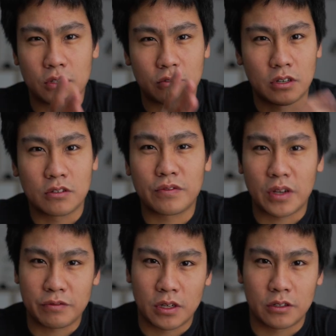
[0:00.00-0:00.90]
around
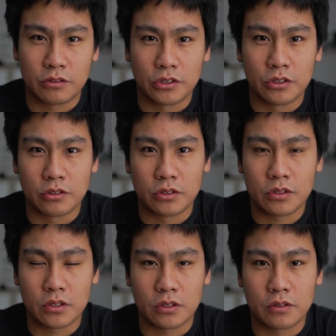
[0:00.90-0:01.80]
500 euros.
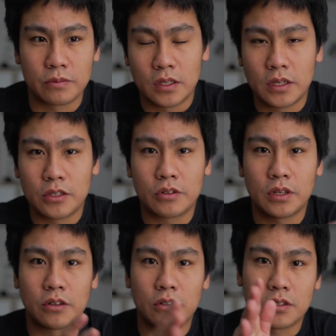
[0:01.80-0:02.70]
So here you
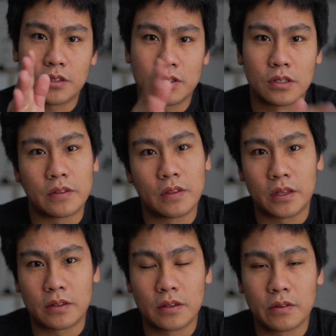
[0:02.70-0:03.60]
can also see
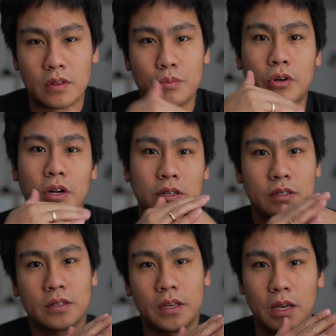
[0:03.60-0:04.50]
that the
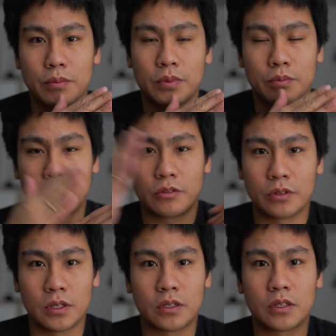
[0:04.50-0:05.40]
price gap
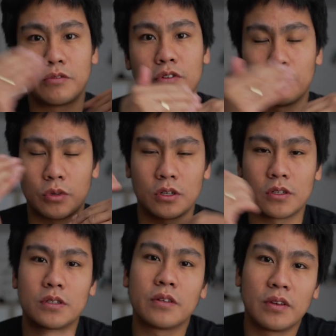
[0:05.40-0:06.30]
between different
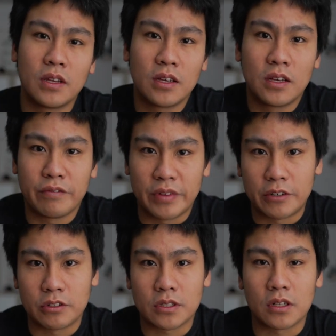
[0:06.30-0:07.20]
models
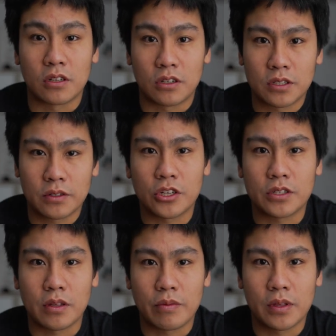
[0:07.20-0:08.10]
varies a lot. Just
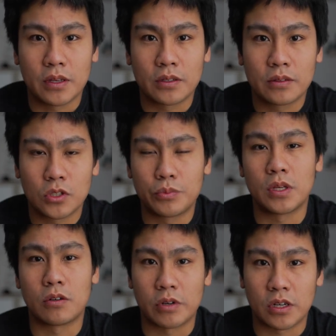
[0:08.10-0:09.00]
something to be
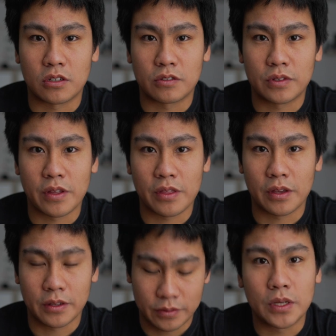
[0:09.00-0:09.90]
aware of, I
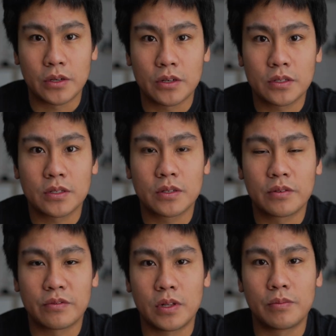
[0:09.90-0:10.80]
think, because
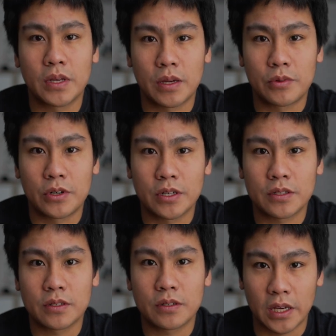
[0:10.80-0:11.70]
film
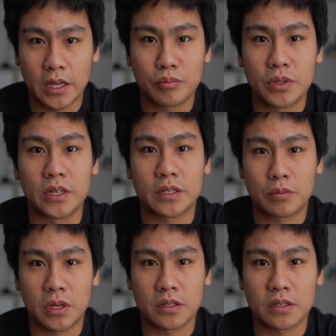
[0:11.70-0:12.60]
cameras can be
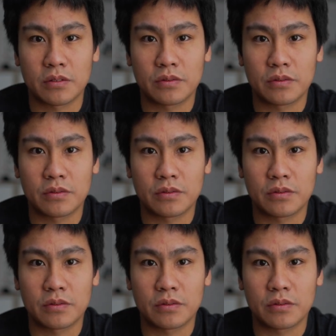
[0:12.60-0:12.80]
expensive,